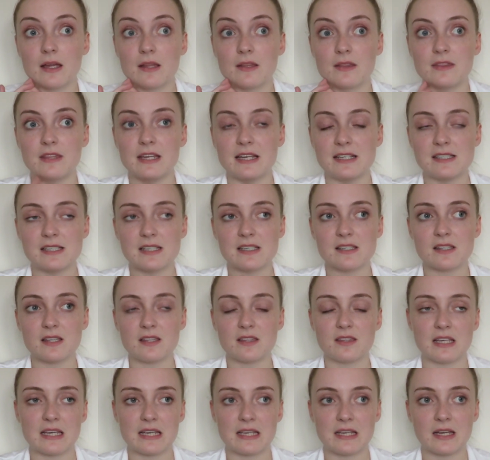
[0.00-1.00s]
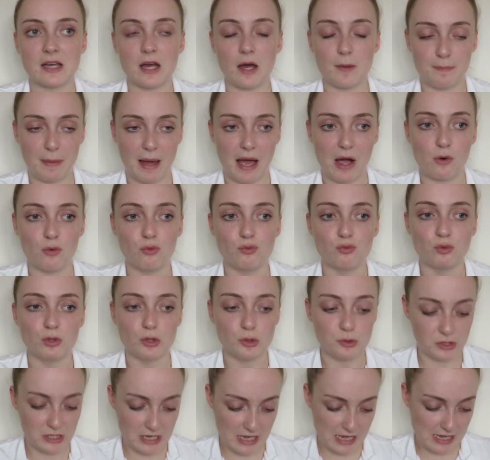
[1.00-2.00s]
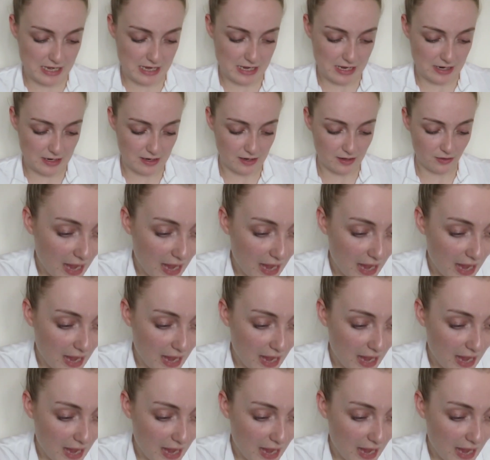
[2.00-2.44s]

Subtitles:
This is the thing about routine.